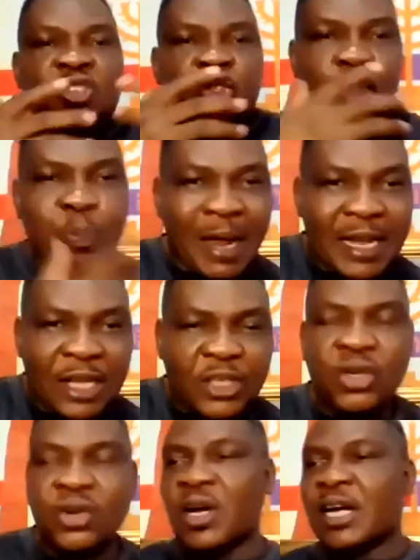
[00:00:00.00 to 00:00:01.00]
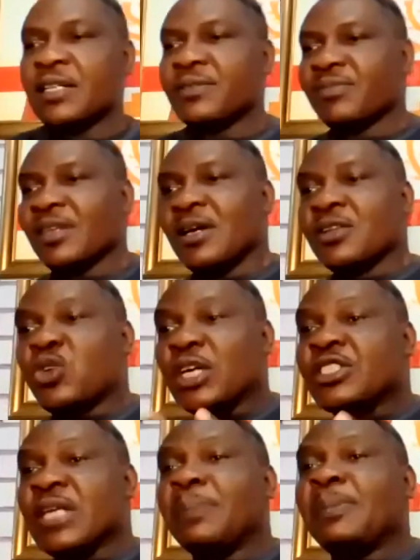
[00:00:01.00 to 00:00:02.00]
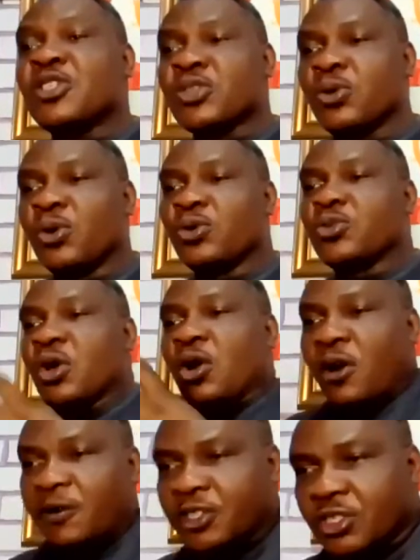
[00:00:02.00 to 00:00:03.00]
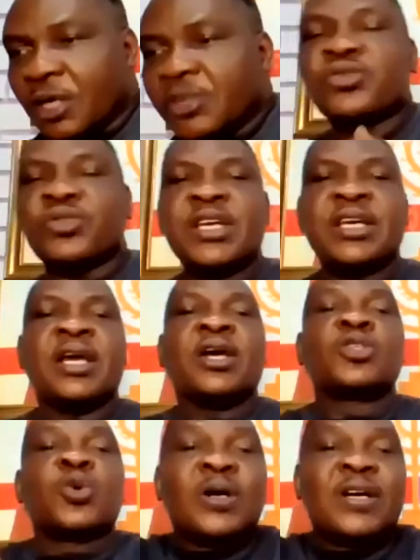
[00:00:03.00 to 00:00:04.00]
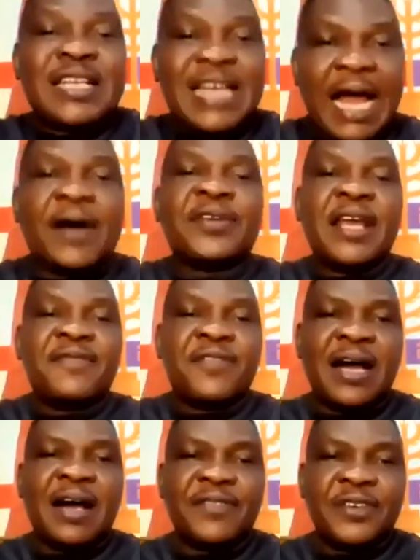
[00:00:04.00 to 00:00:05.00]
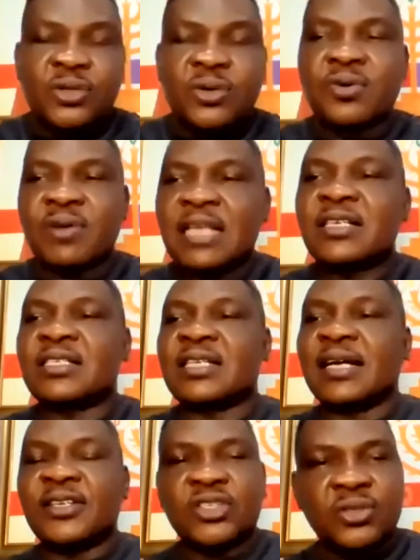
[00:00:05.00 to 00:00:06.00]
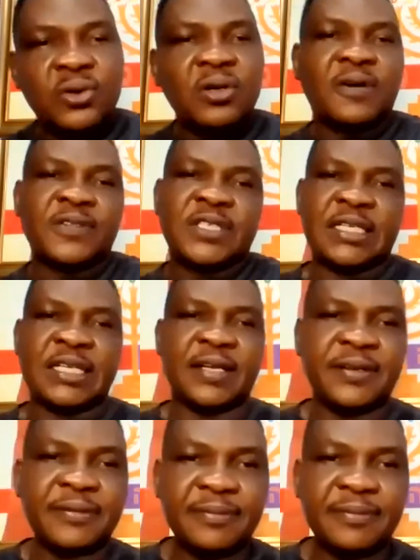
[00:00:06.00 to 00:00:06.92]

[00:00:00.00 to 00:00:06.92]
supernatural, to establish schools of sorcery. To now they even have a school registered, the school of Satan.